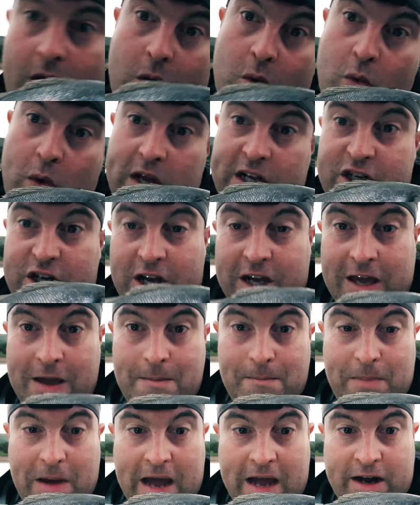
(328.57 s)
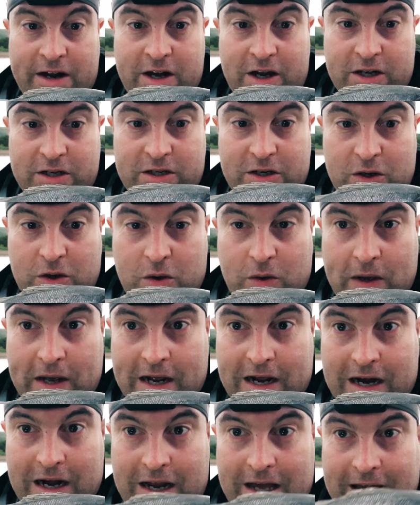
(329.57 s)
We're chucking back nice and
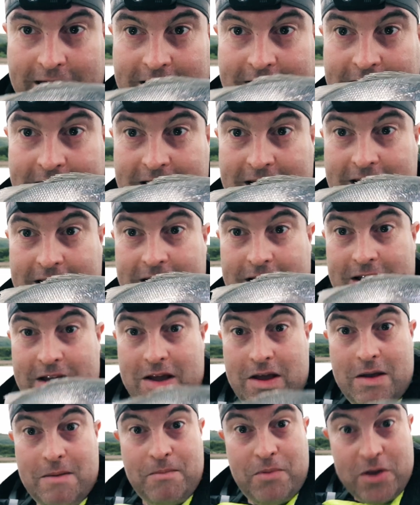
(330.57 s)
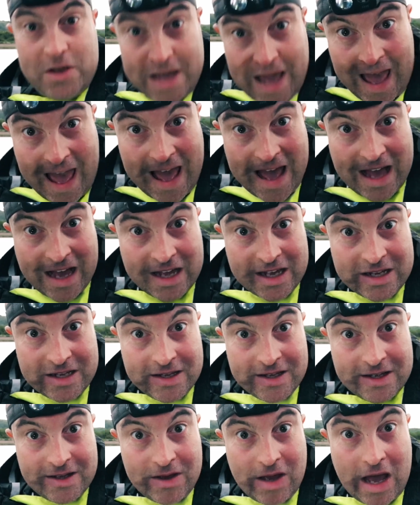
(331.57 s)
quickly. But yeah,
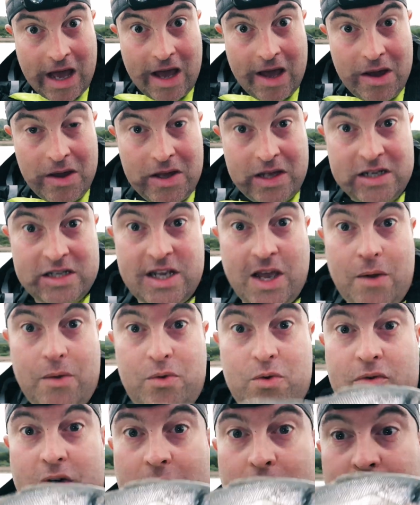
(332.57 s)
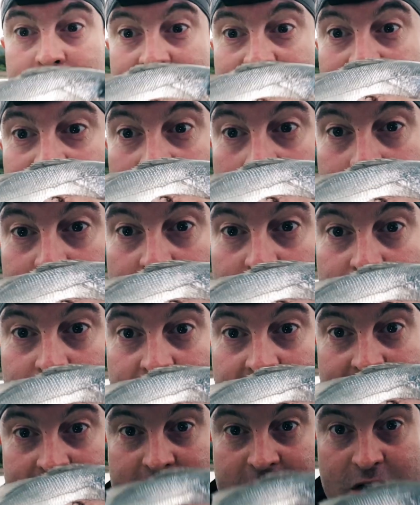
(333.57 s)
it's going all right. We've had a couple of
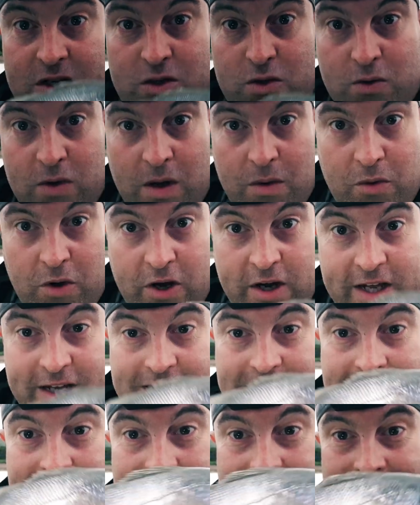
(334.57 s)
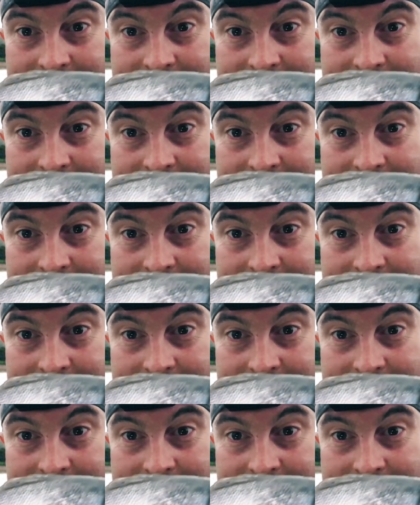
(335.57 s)
fish. That's all I wanted.